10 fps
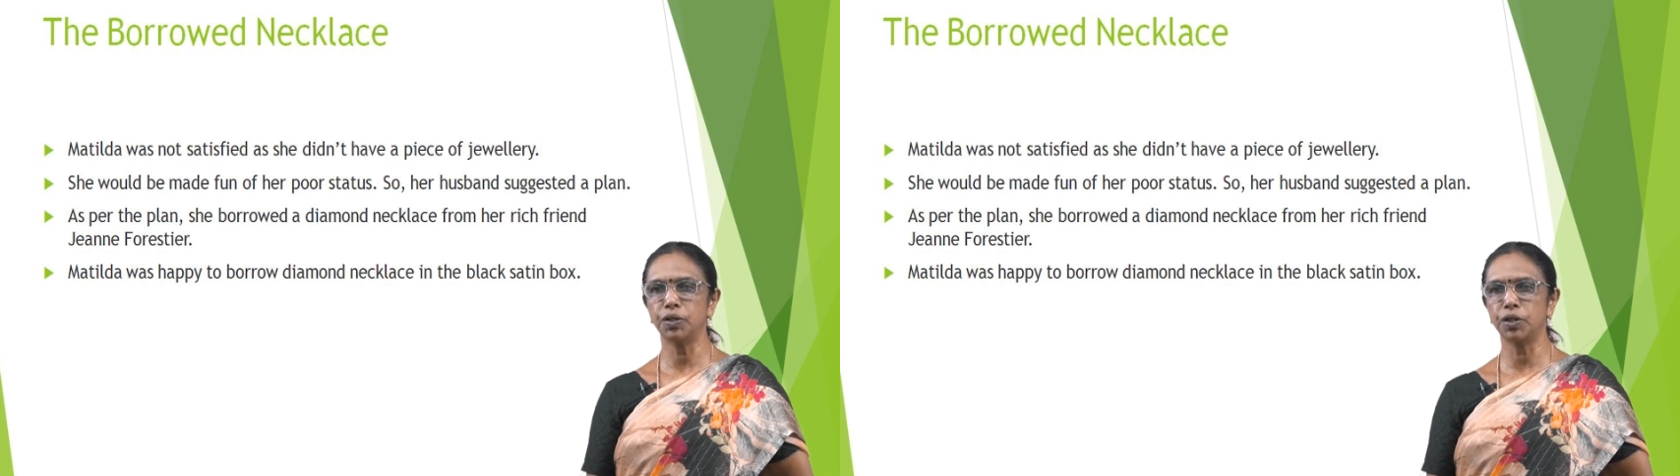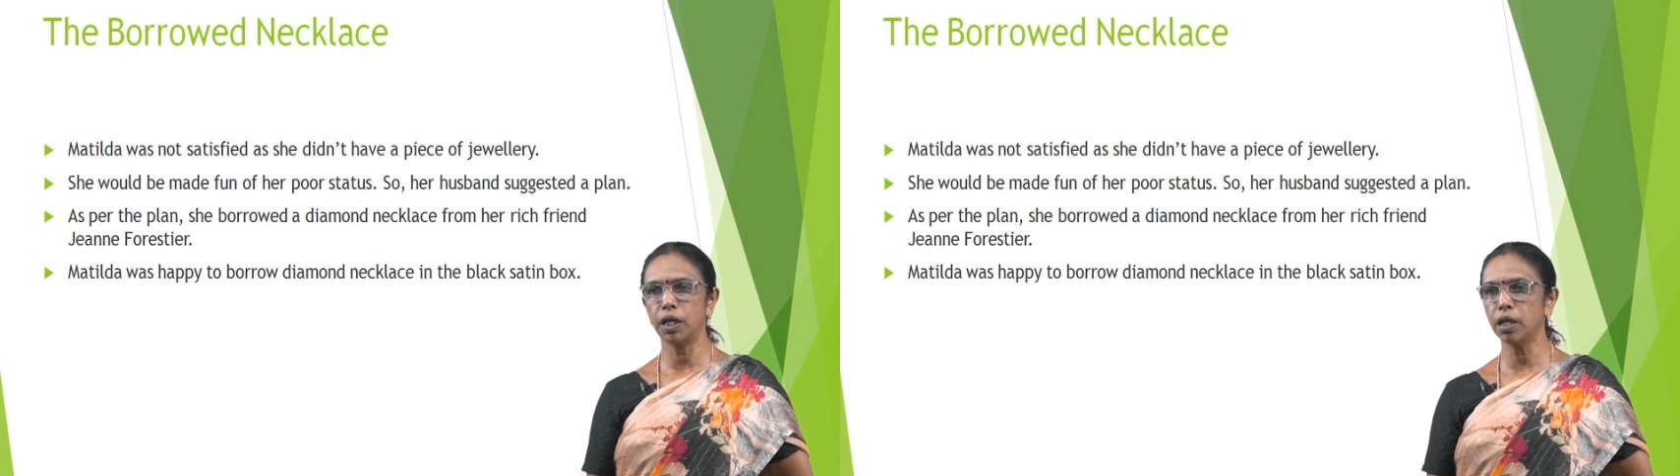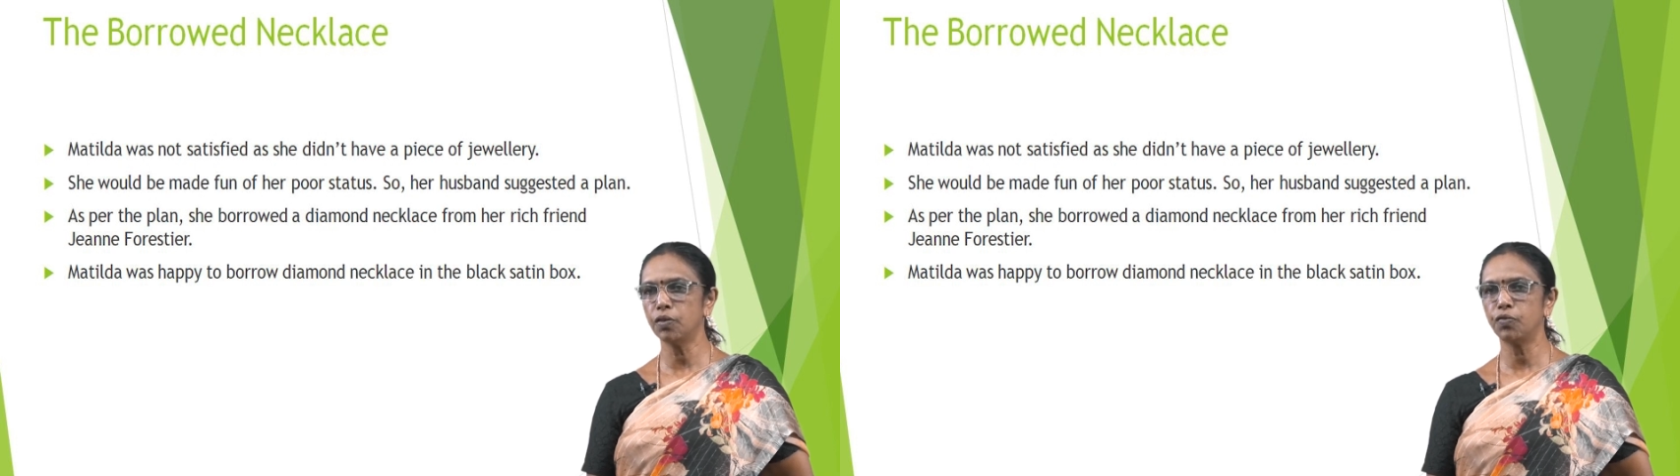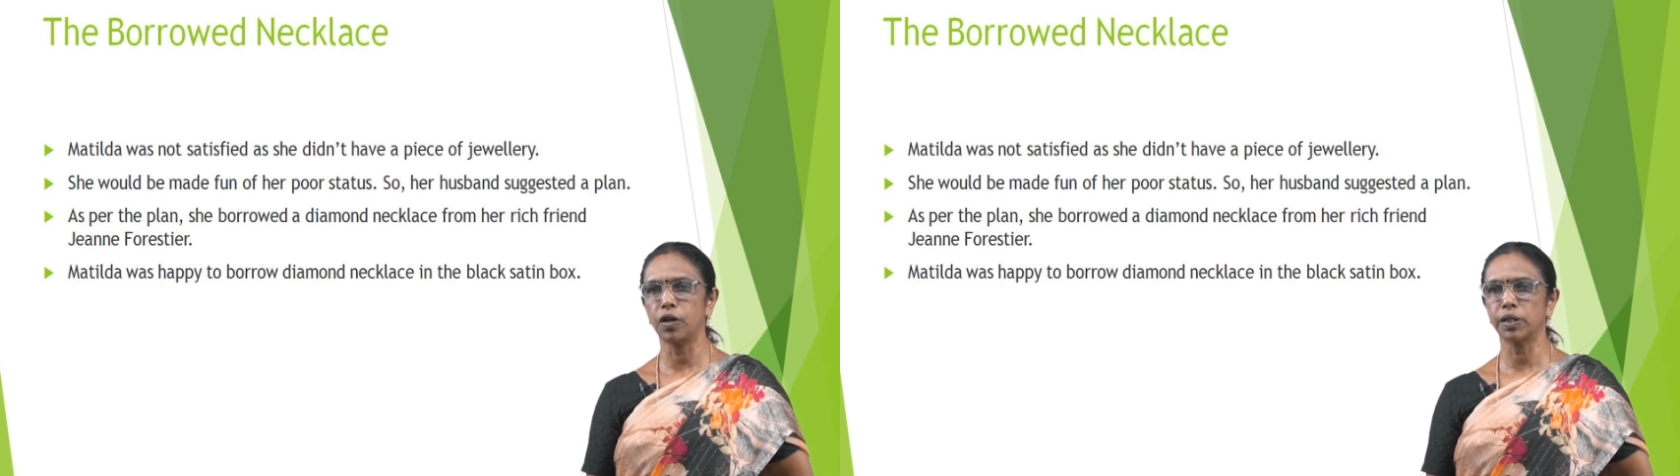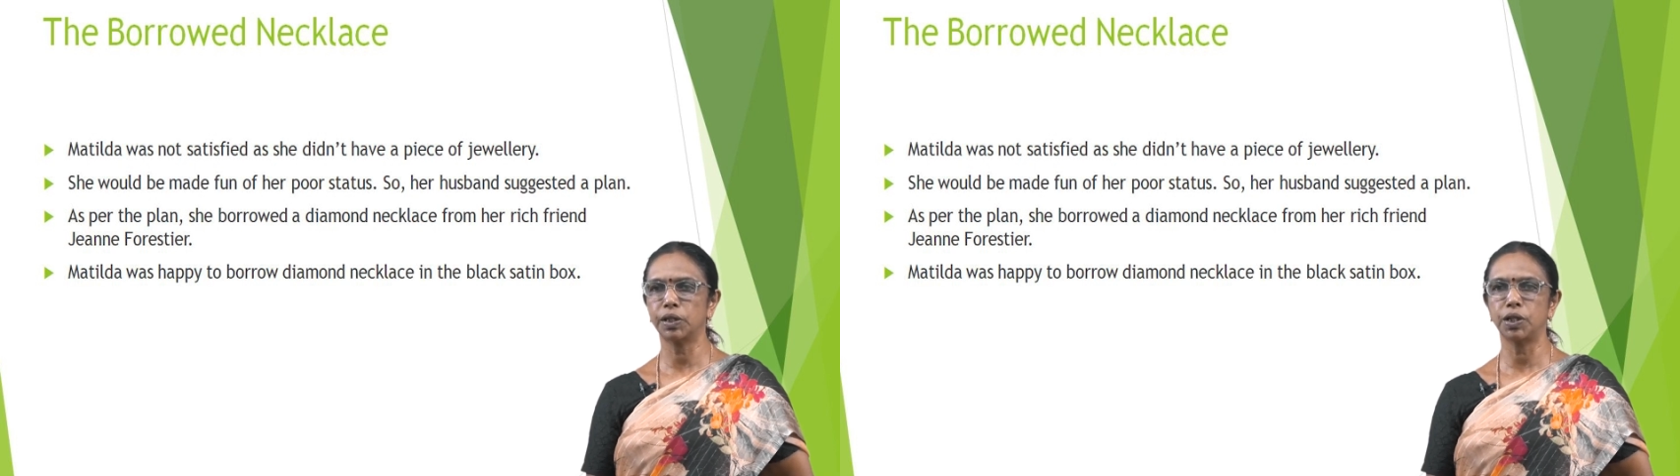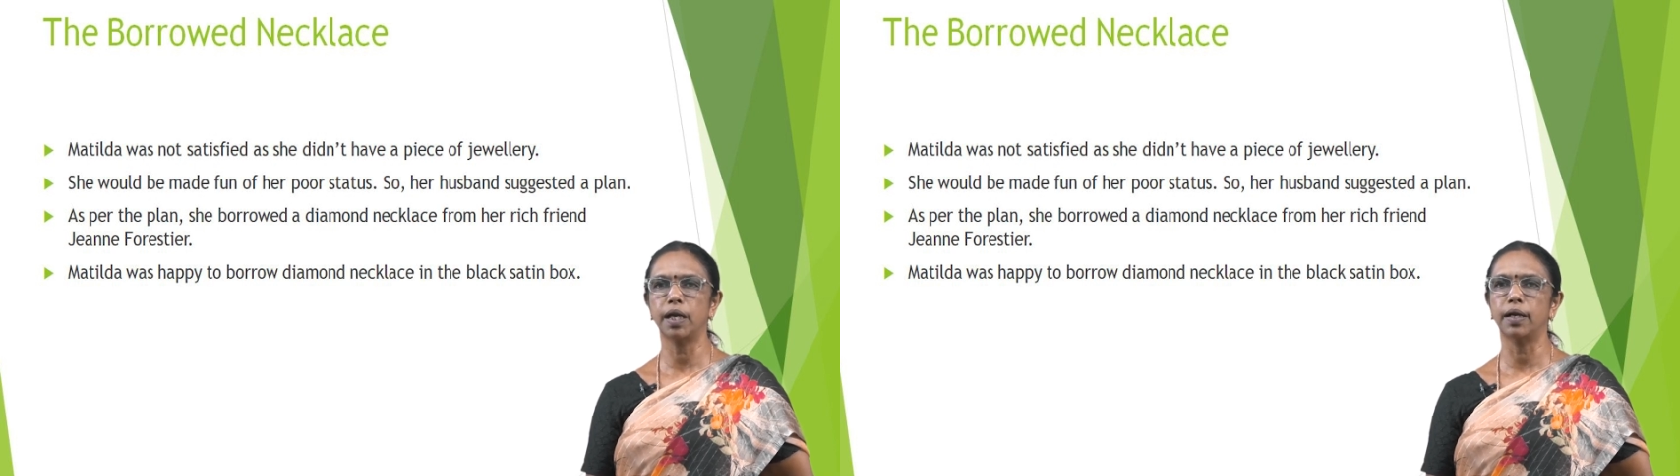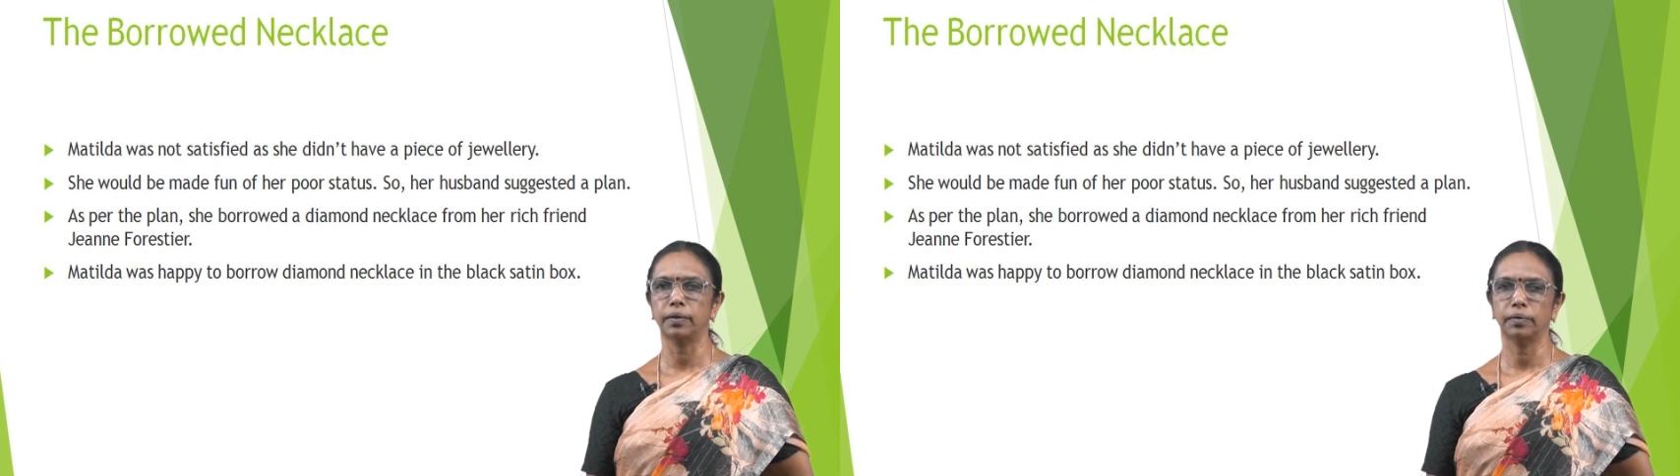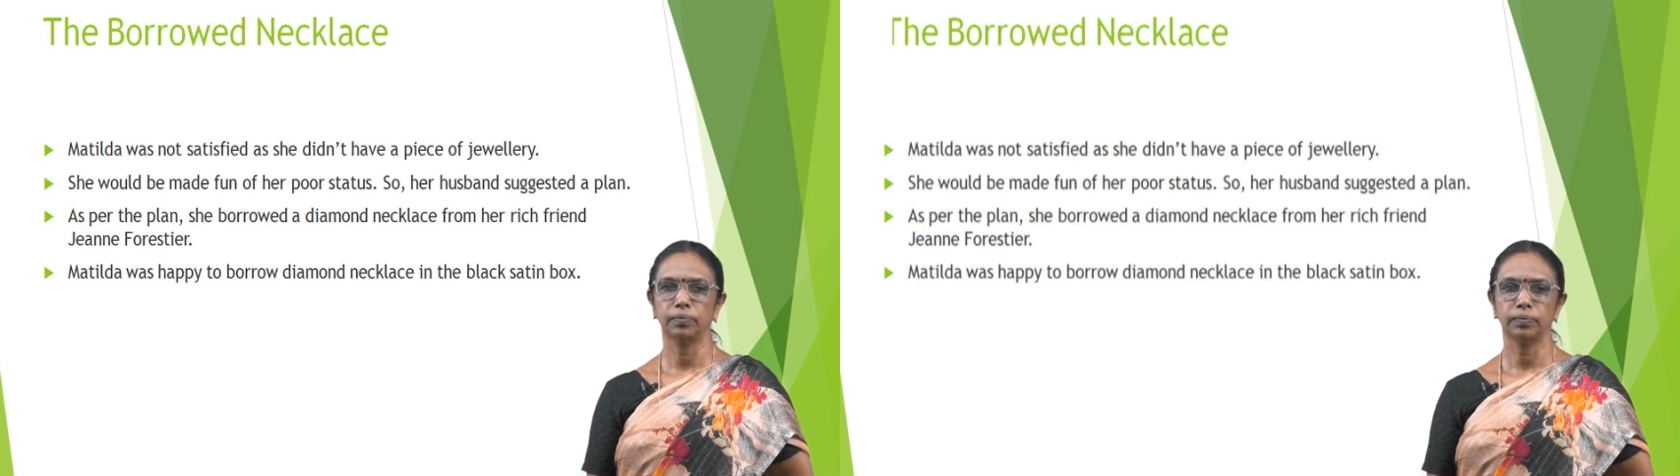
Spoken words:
Jean Fostier.